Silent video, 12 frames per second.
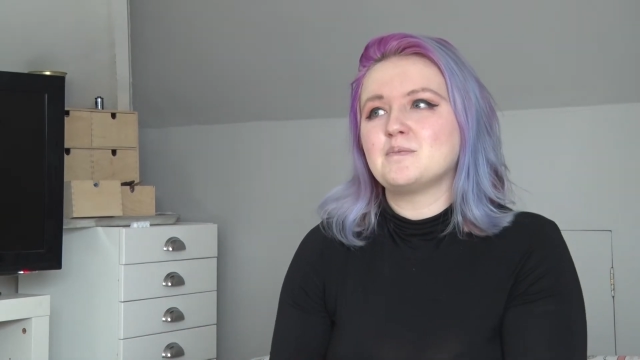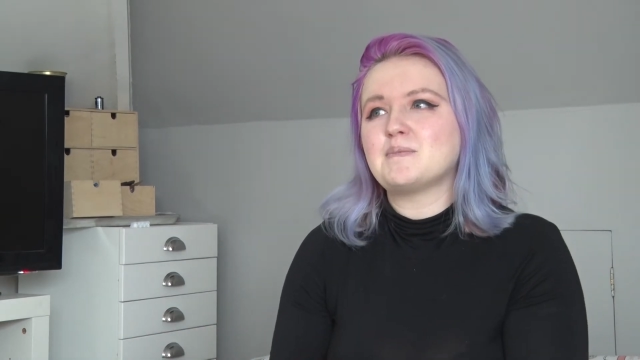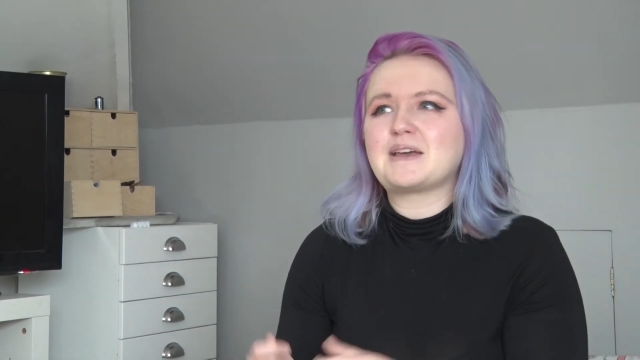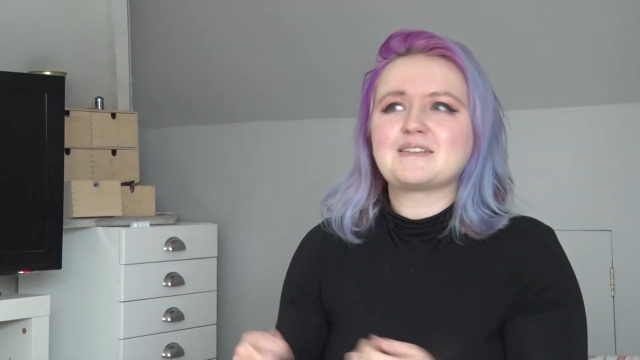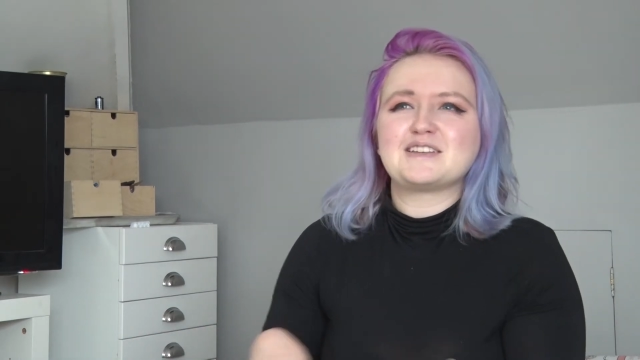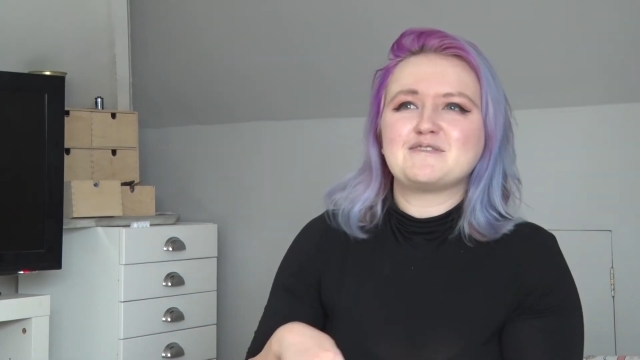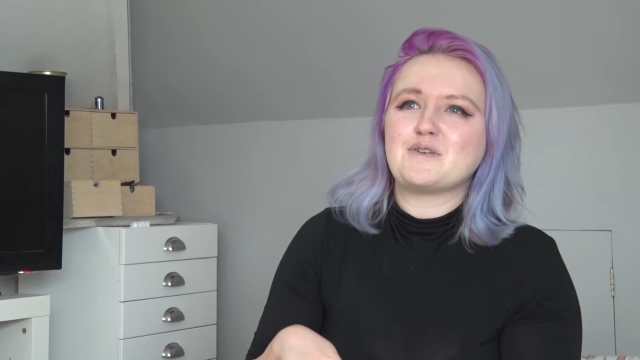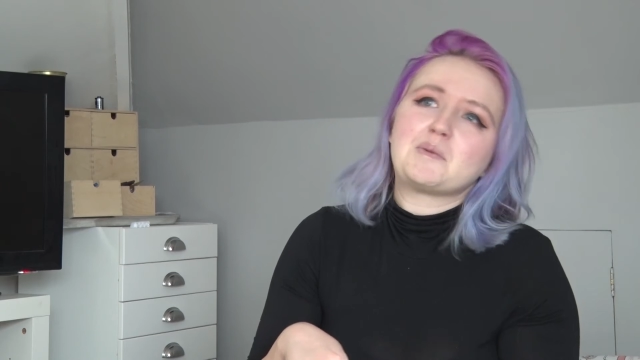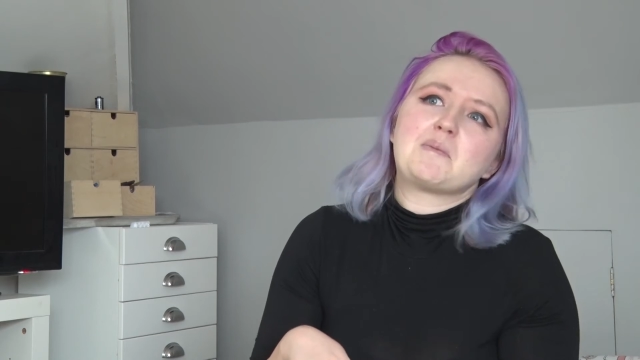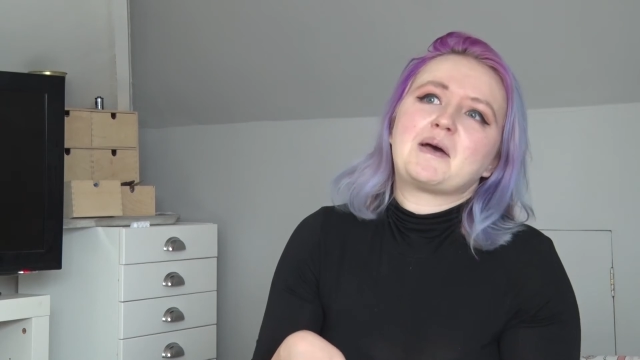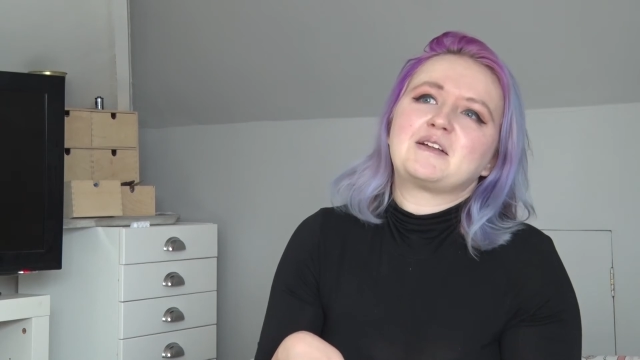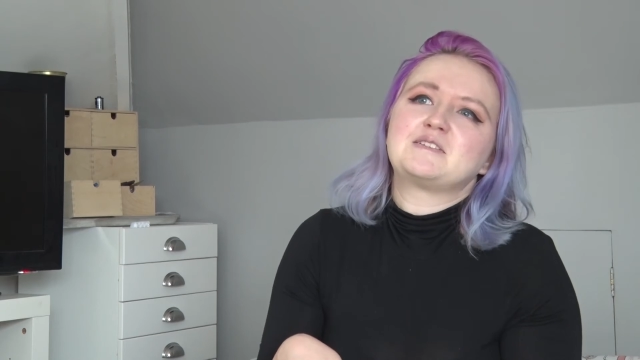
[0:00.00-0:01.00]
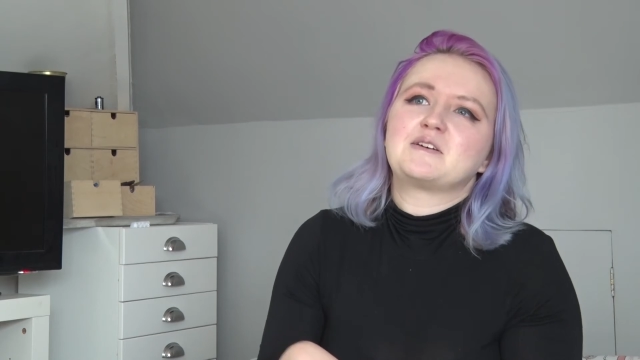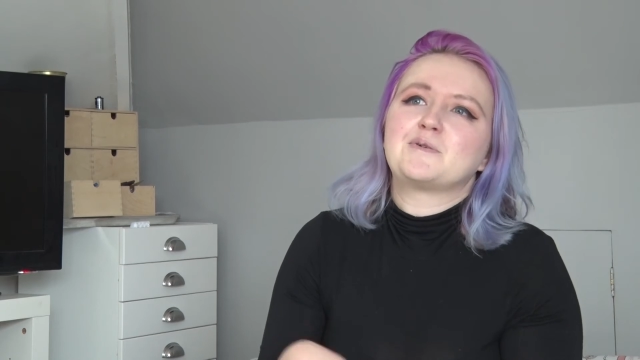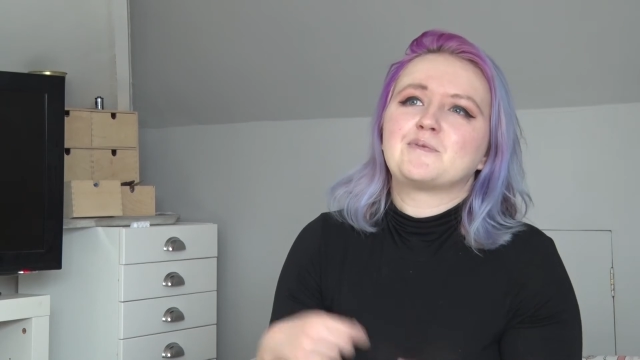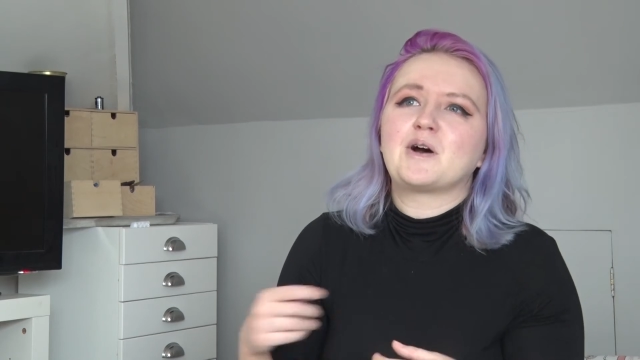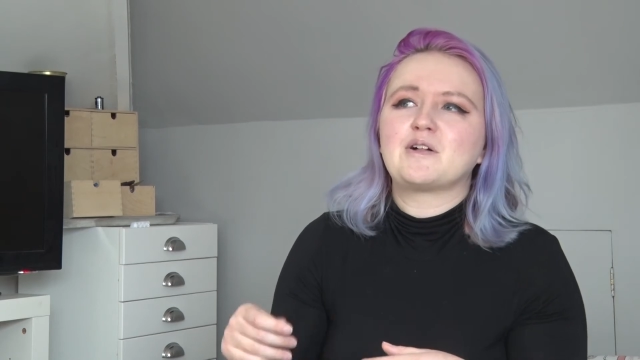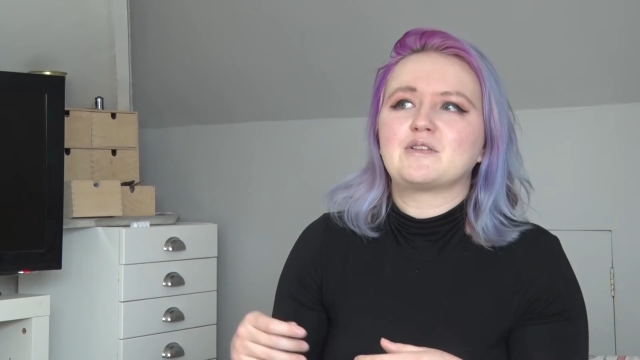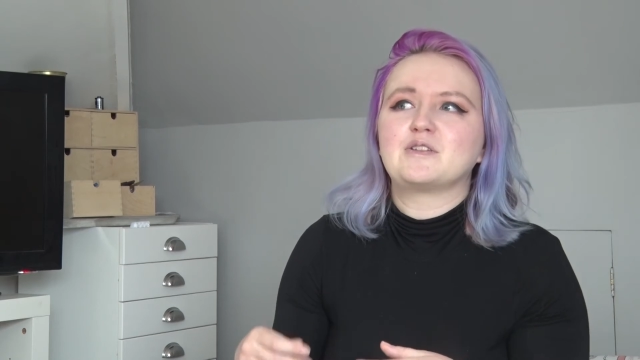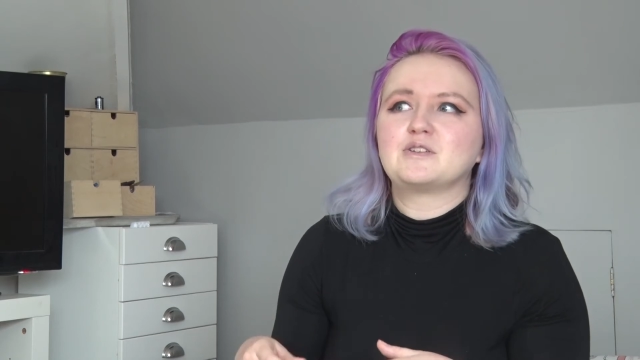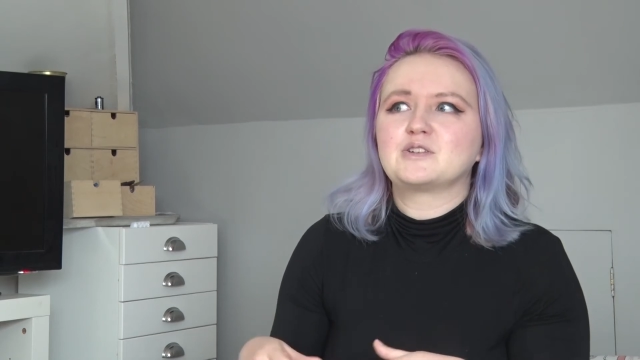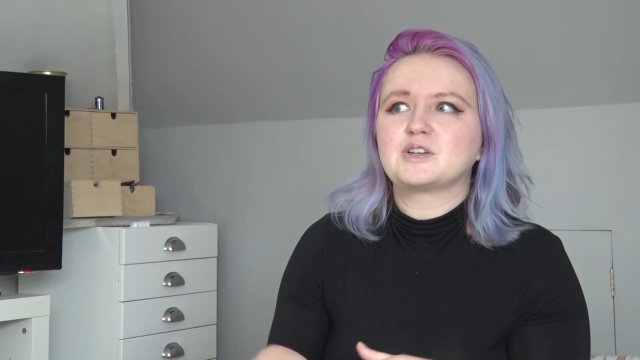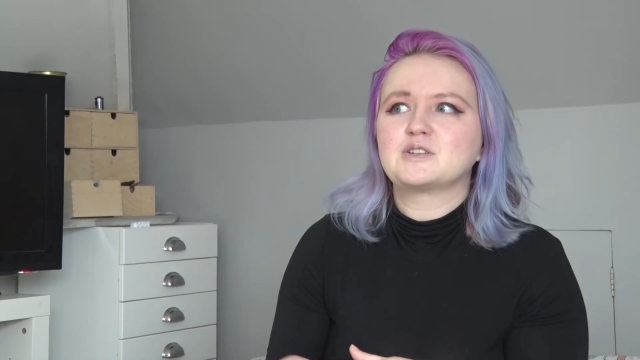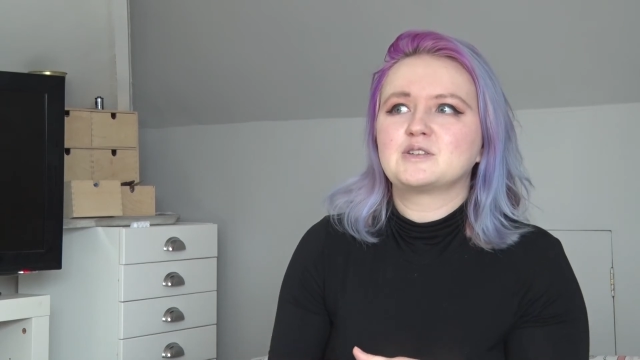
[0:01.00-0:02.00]
make this fit me better rather
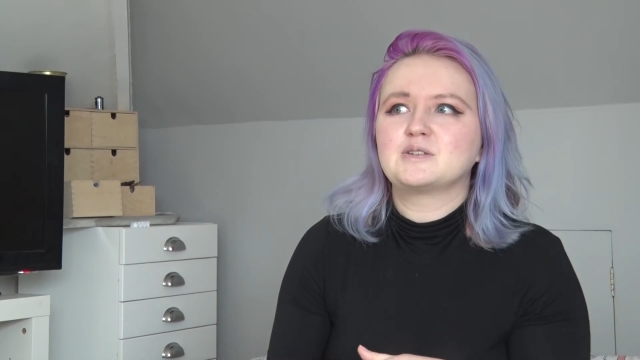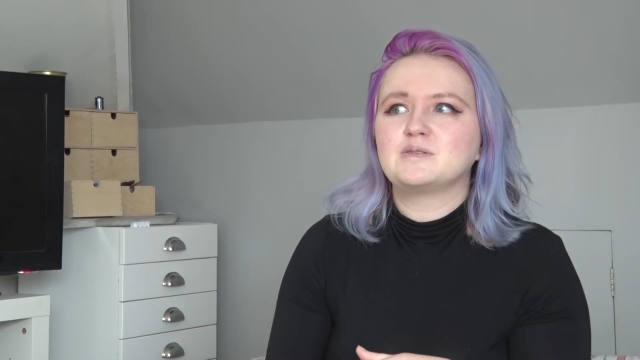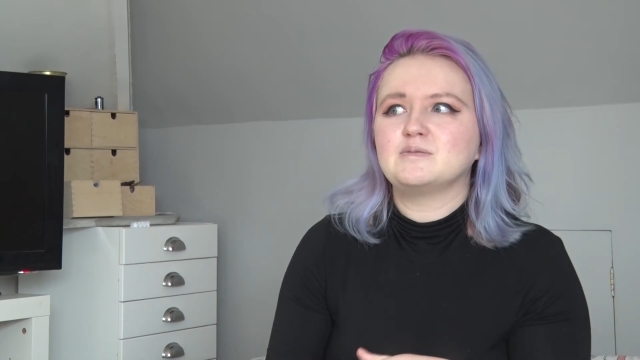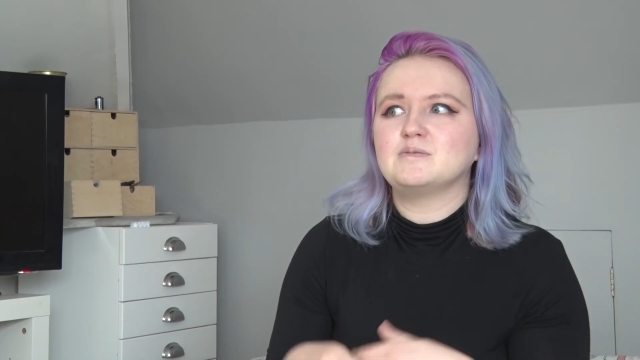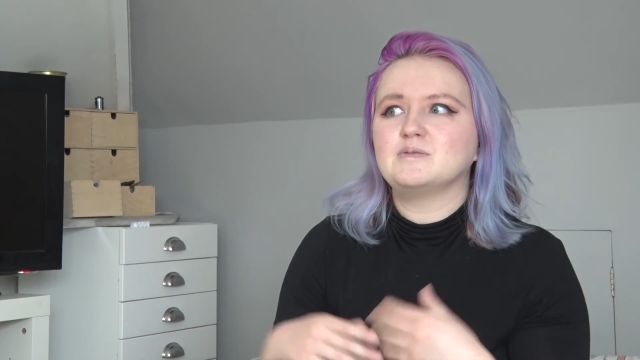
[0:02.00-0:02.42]
than just